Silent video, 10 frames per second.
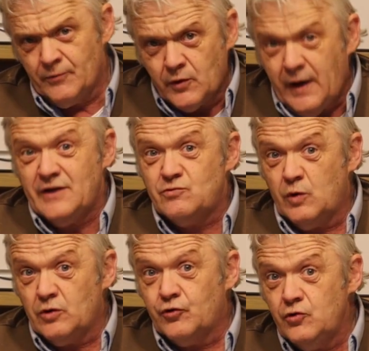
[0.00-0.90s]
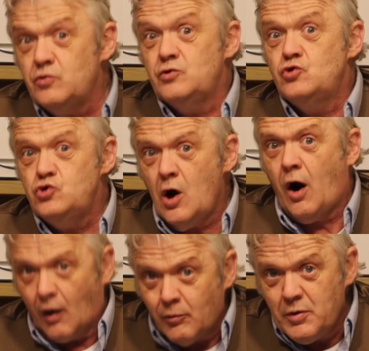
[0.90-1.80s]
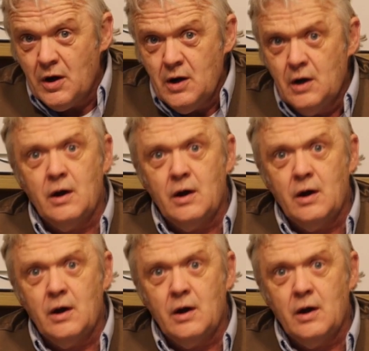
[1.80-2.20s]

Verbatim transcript: So it will do the job,